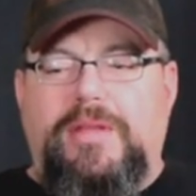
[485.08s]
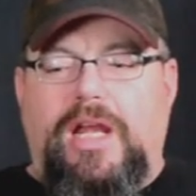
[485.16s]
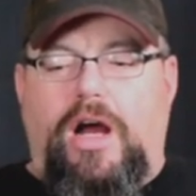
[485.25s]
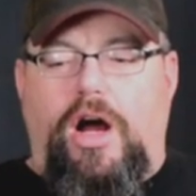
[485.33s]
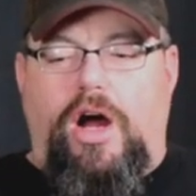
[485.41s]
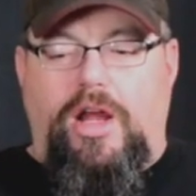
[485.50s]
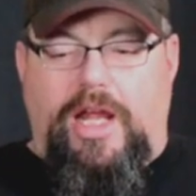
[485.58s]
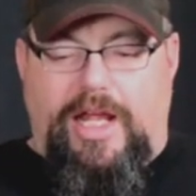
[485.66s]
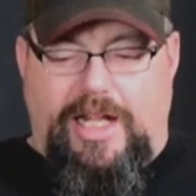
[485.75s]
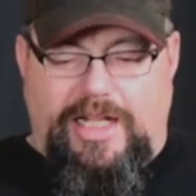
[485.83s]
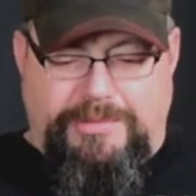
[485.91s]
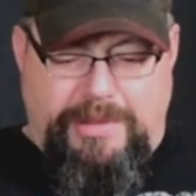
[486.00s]
Oh
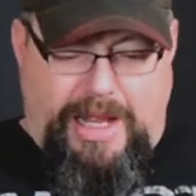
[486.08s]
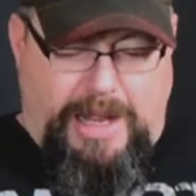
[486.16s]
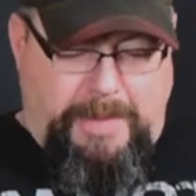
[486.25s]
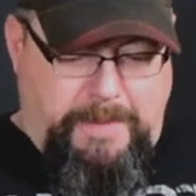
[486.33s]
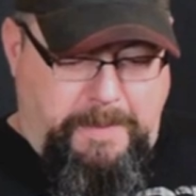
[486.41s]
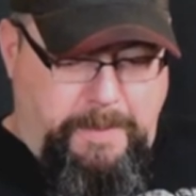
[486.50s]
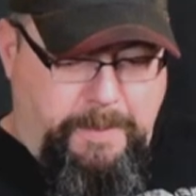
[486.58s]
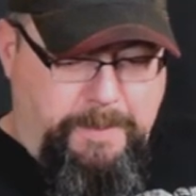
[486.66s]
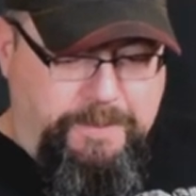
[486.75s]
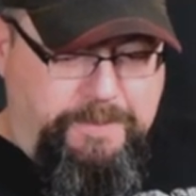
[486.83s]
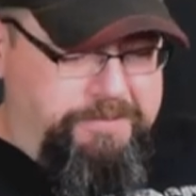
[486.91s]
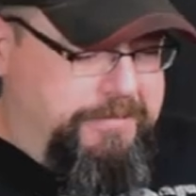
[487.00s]
yeah, that's bad.
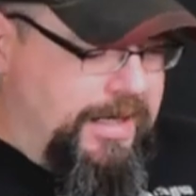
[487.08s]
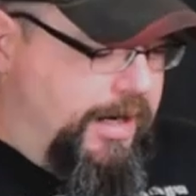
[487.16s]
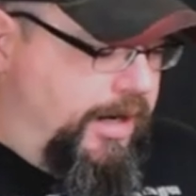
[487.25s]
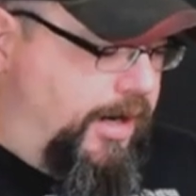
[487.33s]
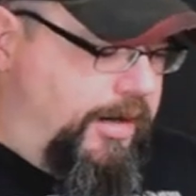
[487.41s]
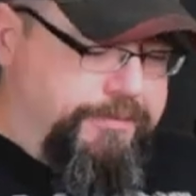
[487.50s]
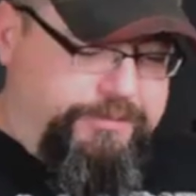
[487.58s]
Oh.